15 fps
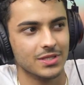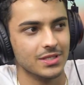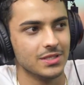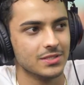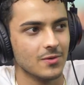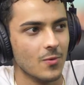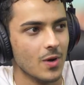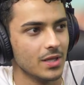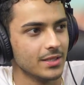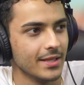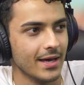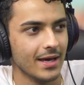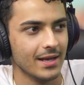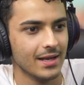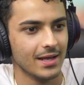He's the one
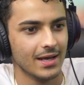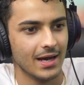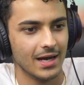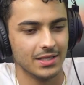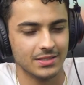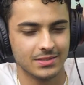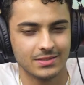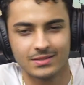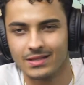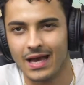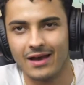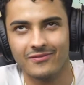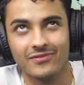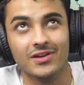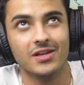that I
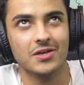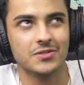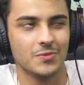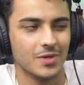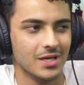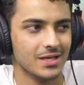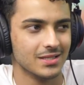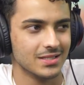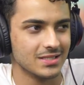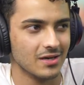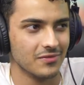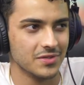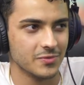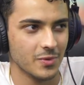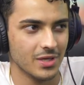have videos with and
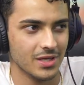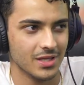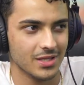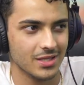selfies with.